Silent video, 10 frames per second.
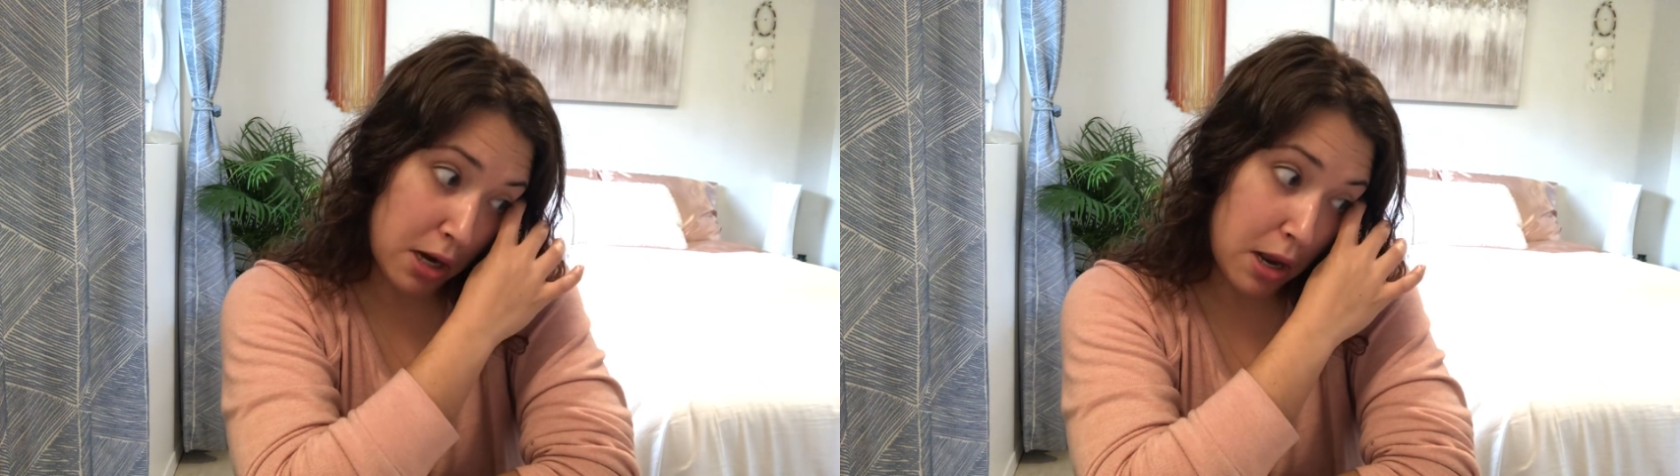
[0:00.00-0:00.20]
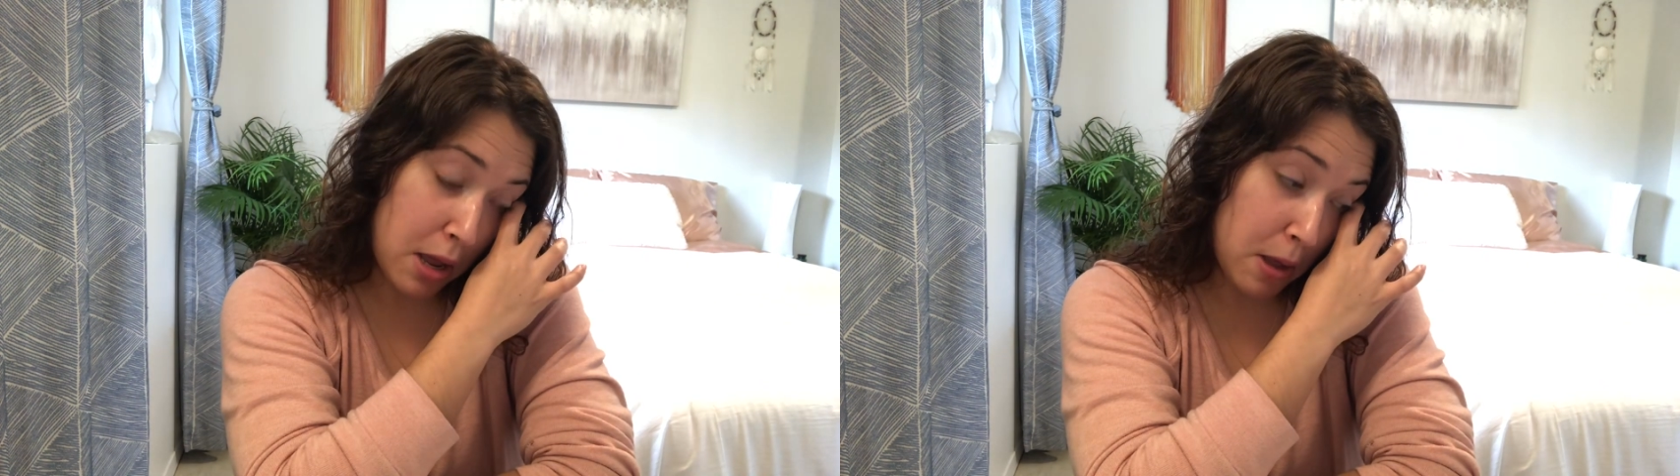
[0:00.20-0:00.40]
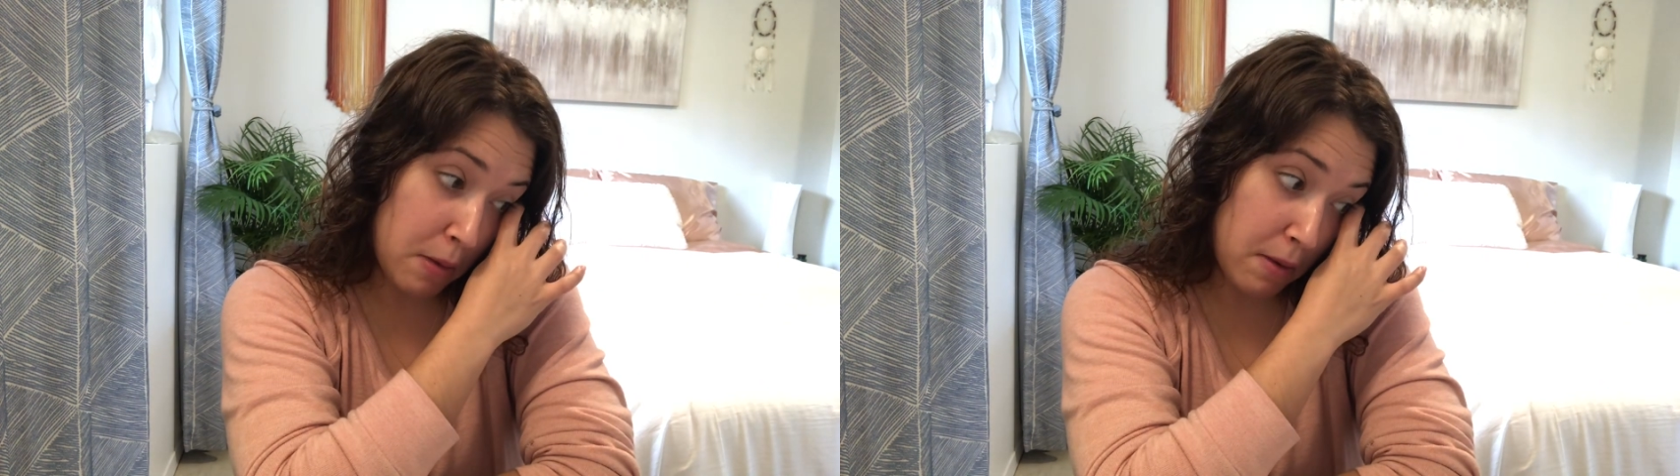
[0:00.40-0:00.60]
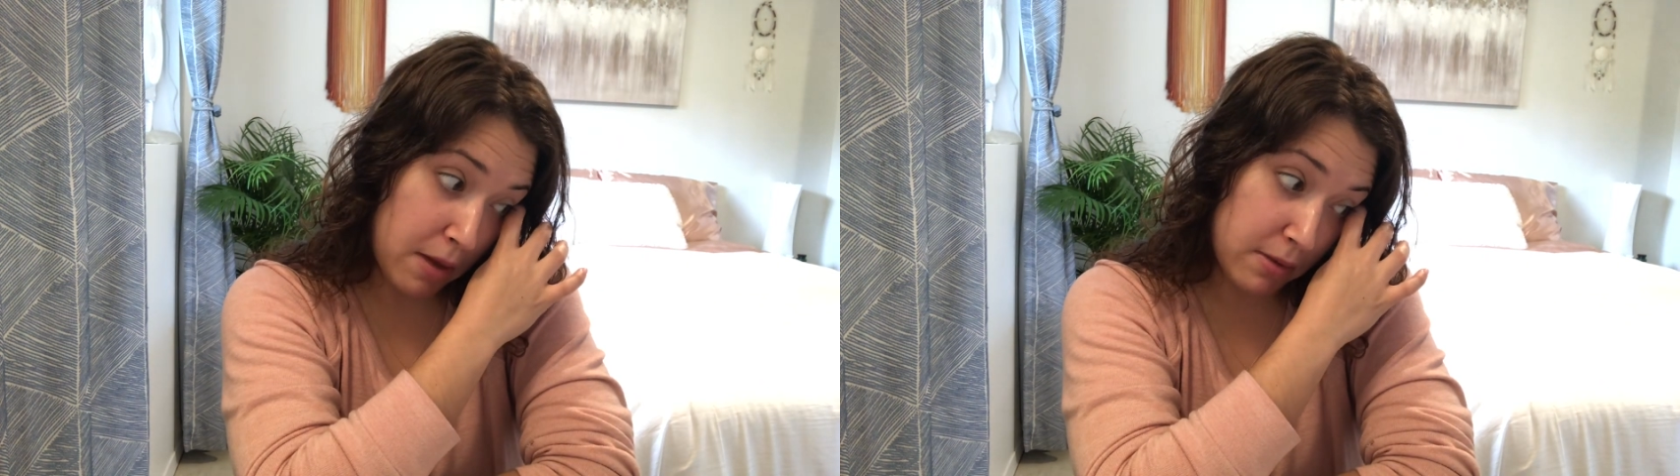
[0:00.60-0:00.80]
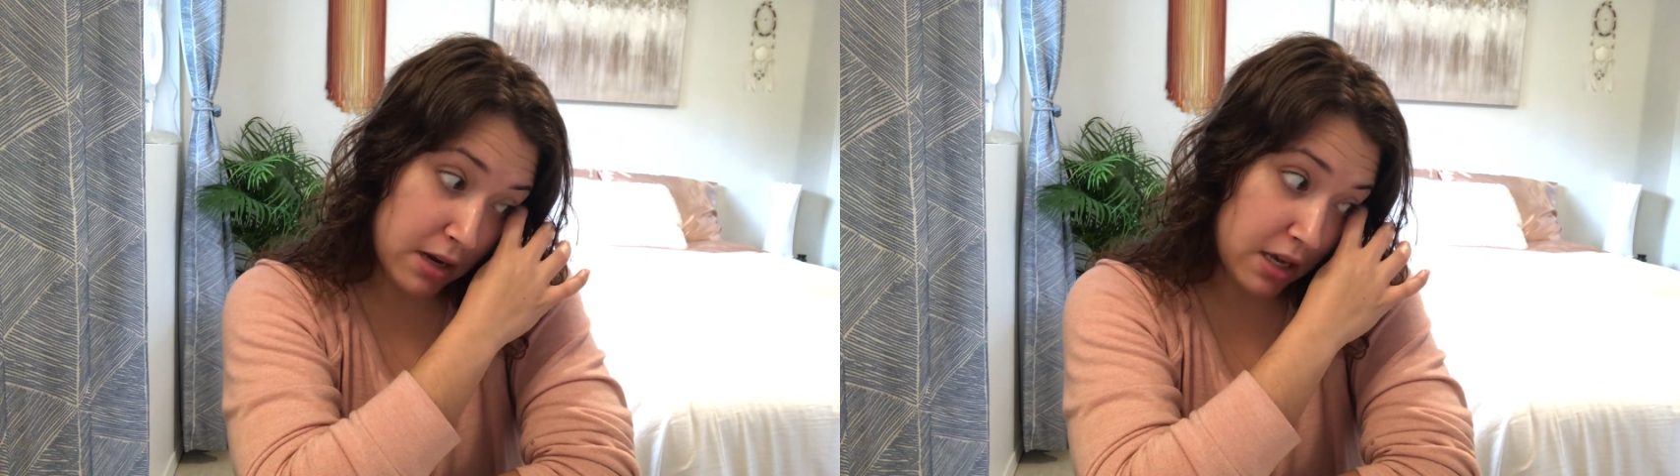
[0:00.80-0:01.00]
Um,
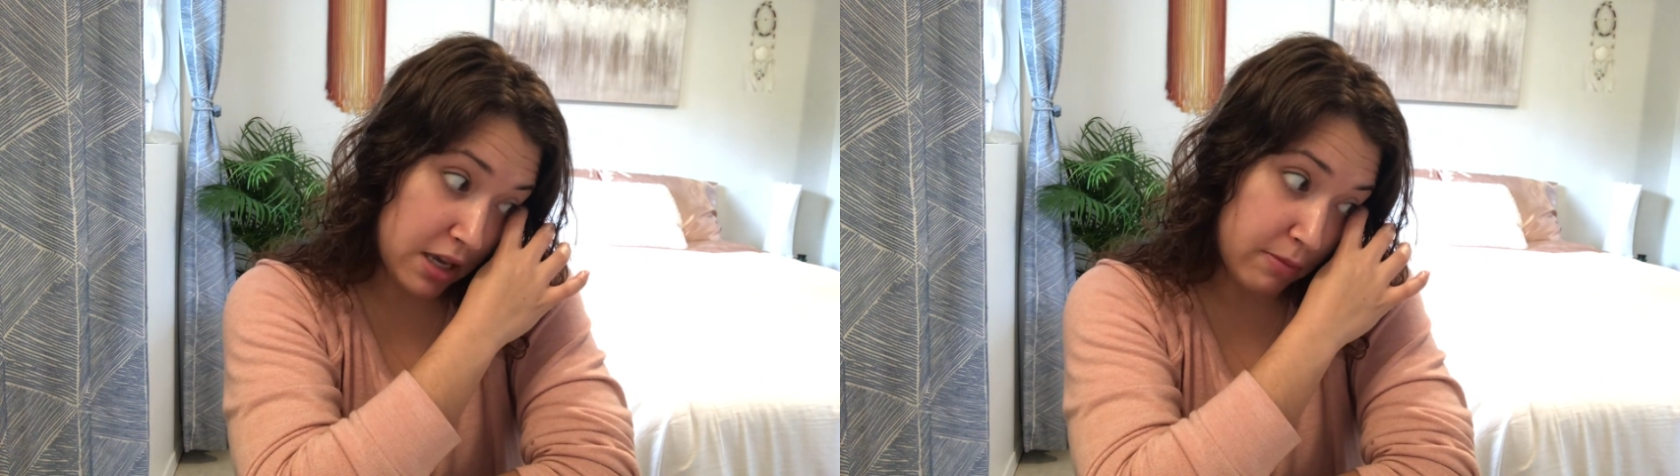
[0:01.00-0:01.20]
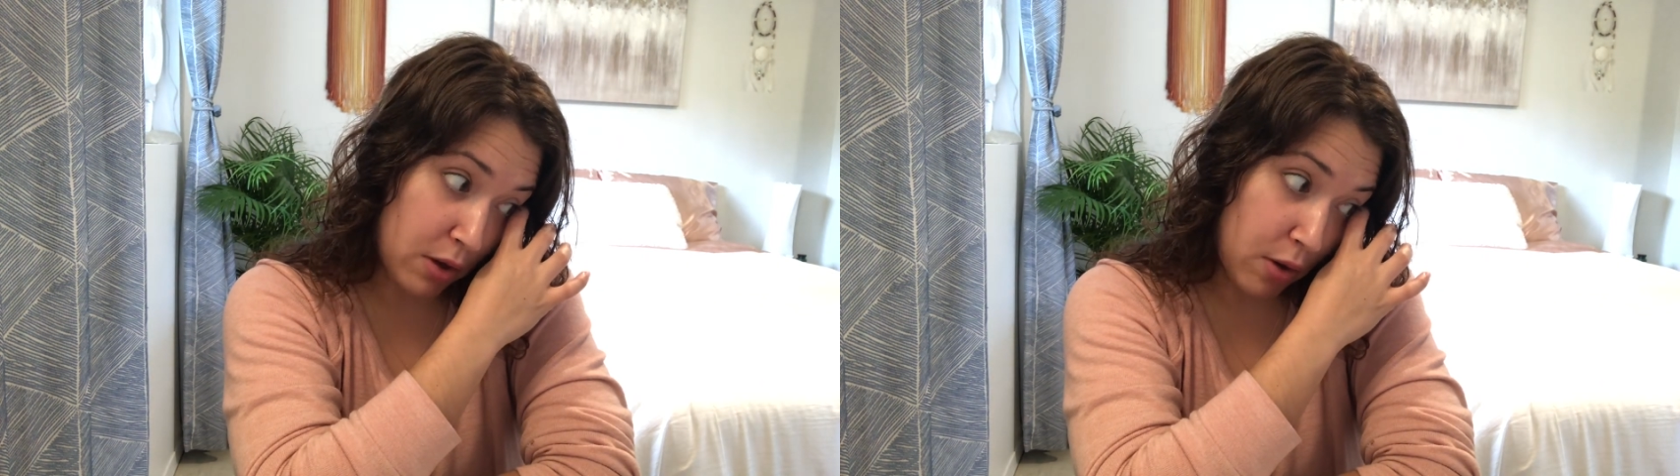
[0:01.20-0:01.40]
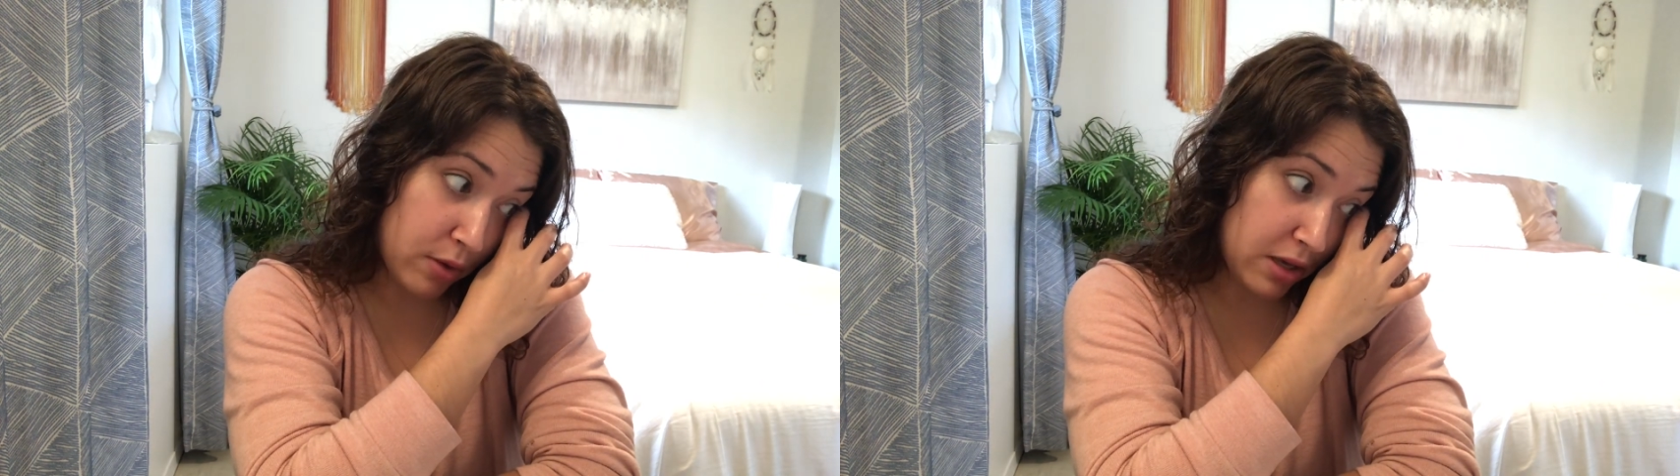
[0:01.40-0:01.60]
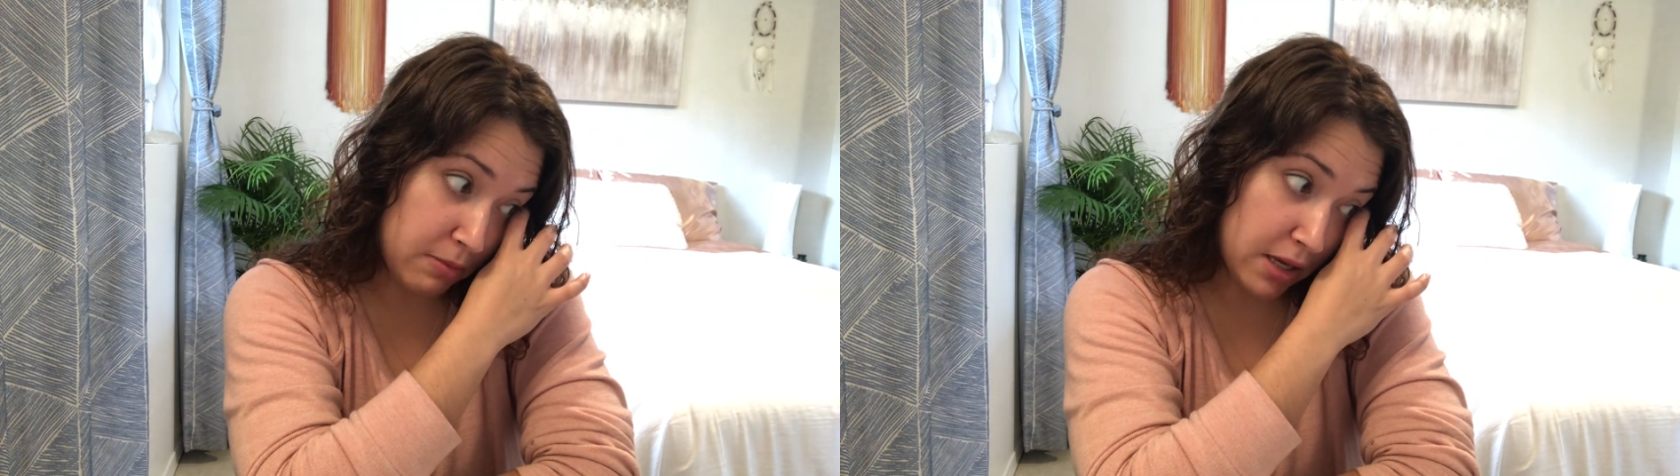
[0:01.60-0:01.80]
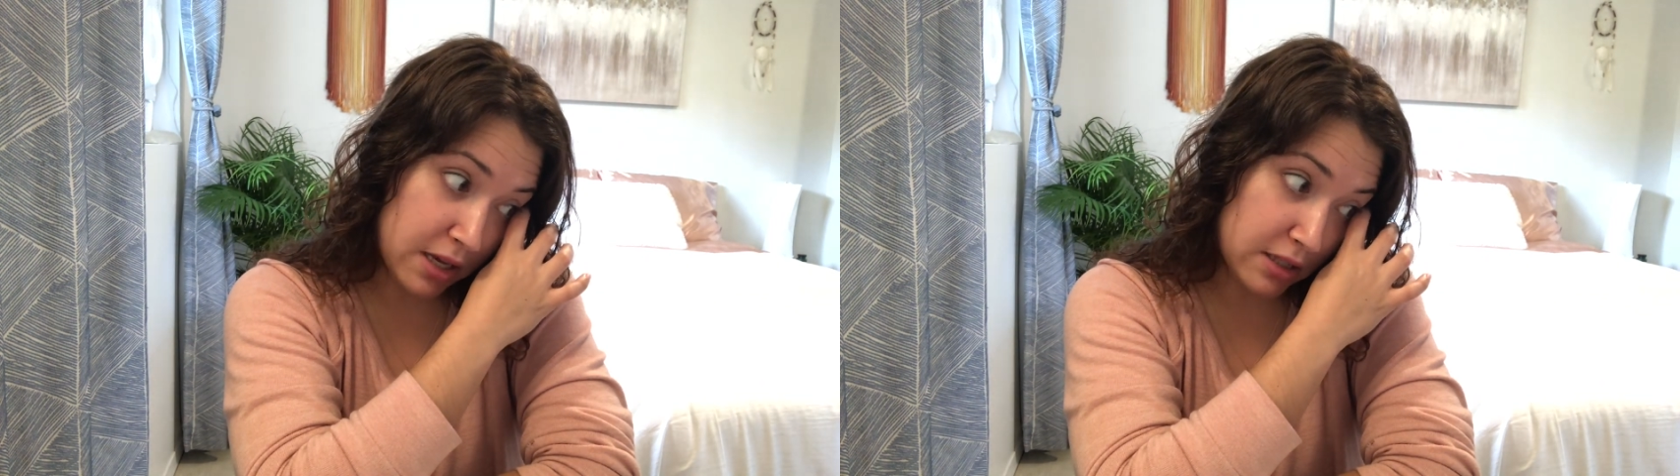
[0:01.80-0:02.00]
I'm gonna keep going
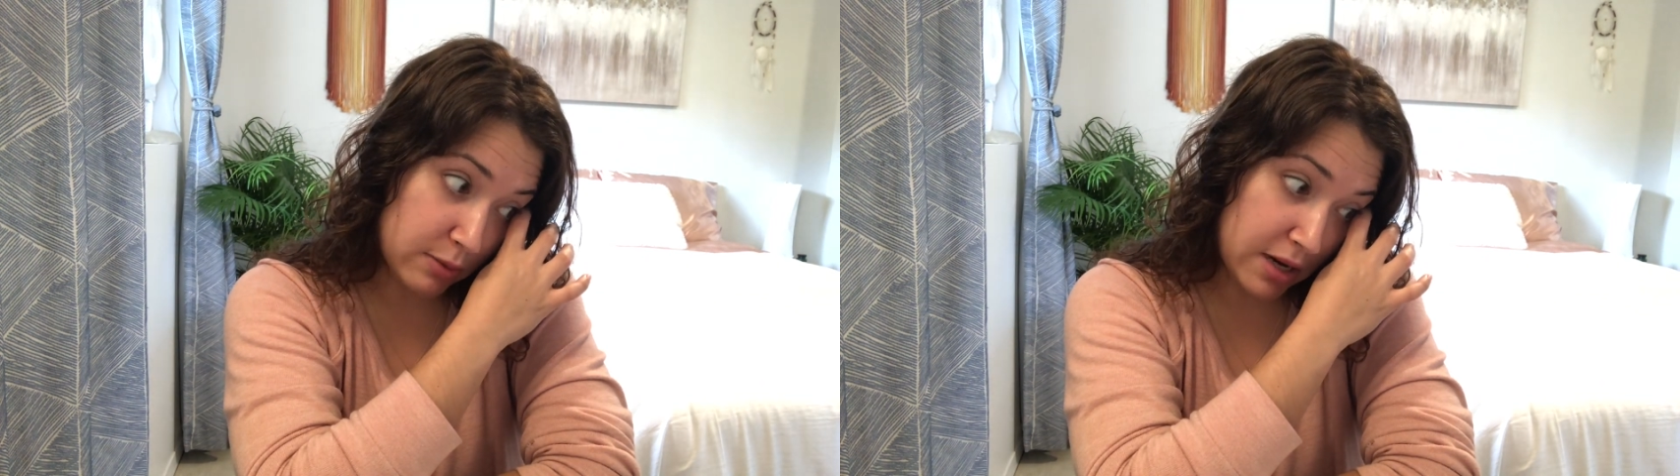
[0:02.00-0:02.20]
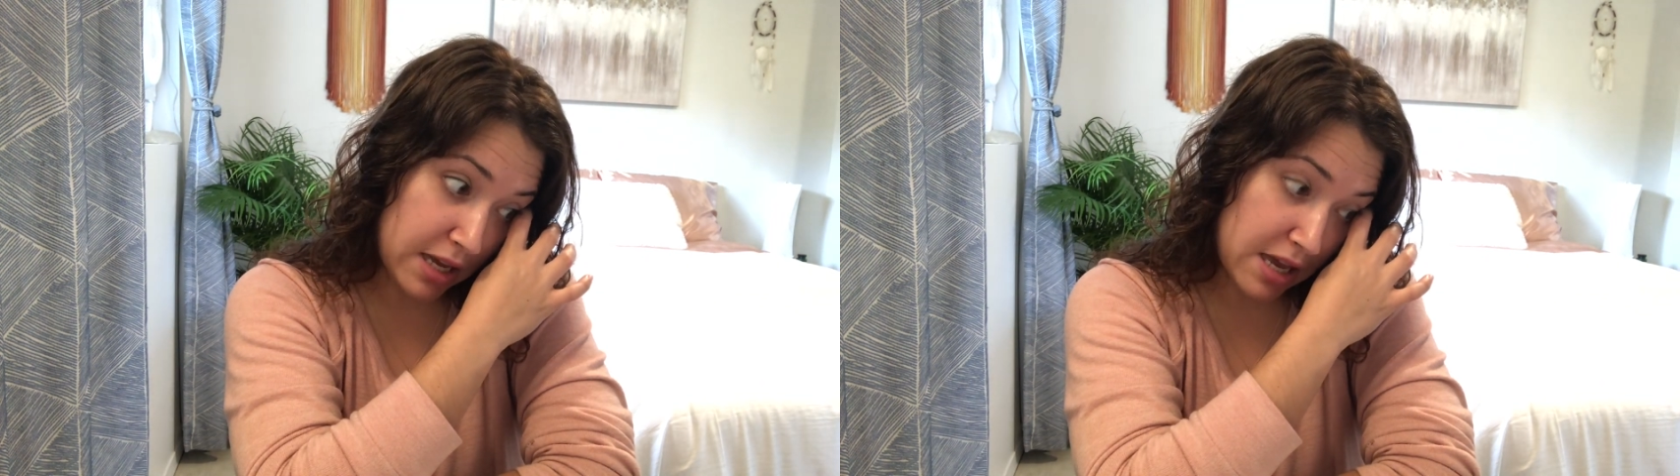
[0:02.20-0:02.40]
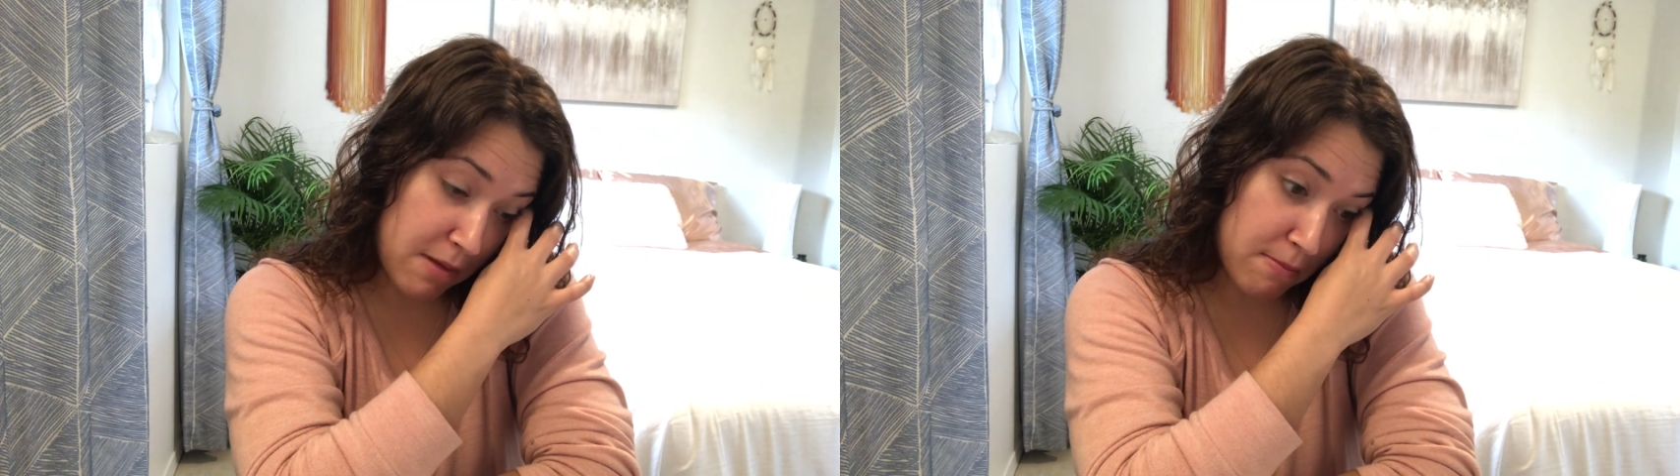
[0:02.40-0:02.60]
because when I get